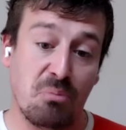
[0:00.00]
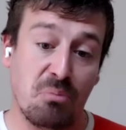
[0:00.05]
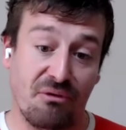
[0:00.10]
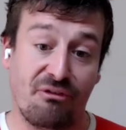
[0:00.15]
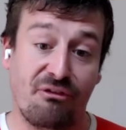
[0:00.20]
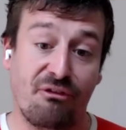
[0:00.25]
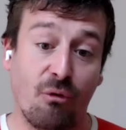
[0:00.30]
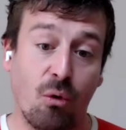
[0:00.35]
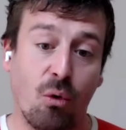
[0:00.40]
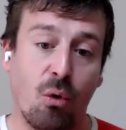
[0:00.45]

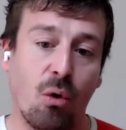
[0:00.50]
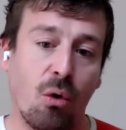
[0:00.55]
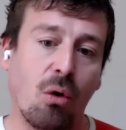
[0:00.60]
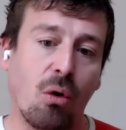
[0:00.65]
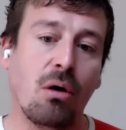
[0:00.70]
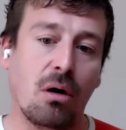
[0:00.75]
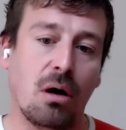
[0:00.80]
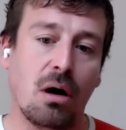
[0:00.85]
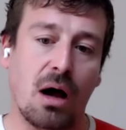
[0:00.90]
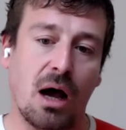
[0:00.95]

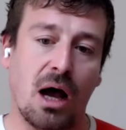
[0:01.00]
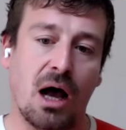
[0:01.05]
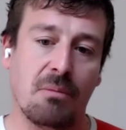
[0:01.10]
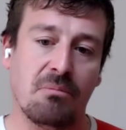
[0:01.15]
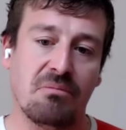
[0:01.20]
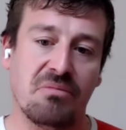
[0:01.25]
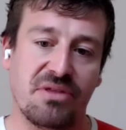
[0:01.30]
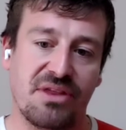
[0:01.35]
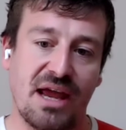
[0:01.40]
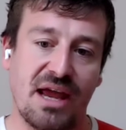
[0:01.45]
before
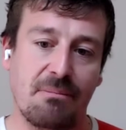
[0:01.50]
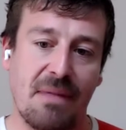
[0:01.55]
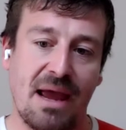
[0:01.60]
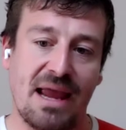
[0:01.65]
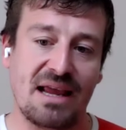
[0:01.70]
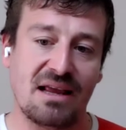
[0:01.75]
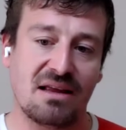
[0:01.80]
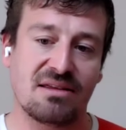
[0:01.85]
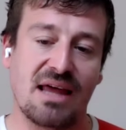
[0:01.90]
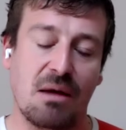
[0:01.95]
they
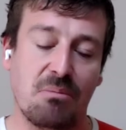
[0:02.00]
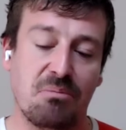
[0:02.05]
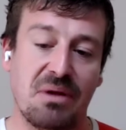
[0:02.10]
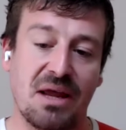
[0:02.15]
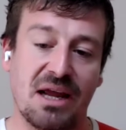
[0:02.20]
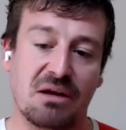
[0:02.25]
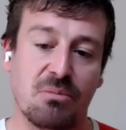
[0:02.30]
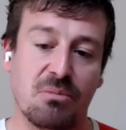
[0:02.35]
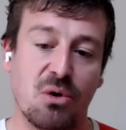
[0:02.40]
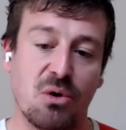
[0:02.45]
make their
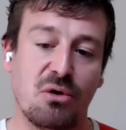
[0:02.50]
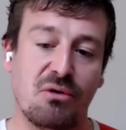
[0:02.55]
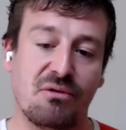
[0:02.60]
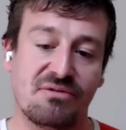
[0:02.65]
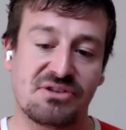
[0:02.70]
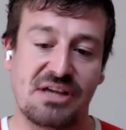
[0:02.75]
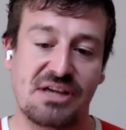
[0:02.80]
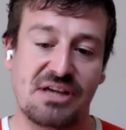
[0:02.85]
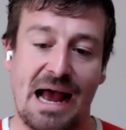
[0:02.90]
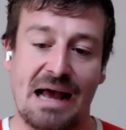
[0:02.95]
big
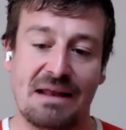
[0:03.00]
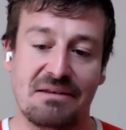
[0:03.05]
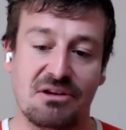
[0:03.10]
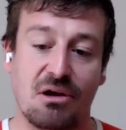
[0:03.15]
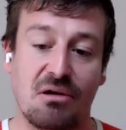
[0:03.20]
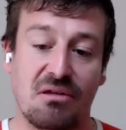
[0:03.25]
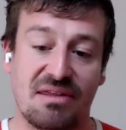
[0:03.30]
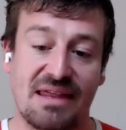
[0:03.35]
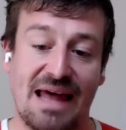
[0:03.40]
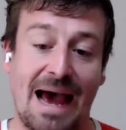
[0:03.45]
moves.
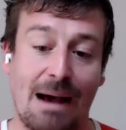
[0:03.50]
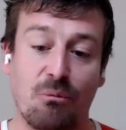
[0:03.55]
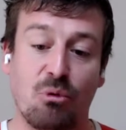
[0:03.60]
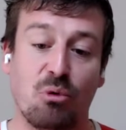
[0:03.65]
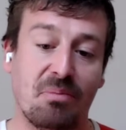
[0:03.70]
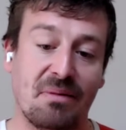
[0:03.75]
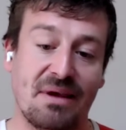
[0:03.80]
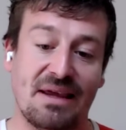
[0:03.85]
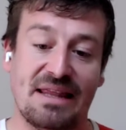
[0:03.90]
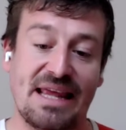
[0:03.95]
And, that
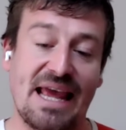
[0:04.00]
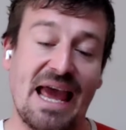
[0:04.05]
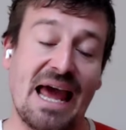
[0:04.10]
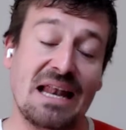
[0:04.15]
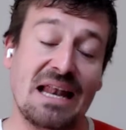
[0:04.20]
will be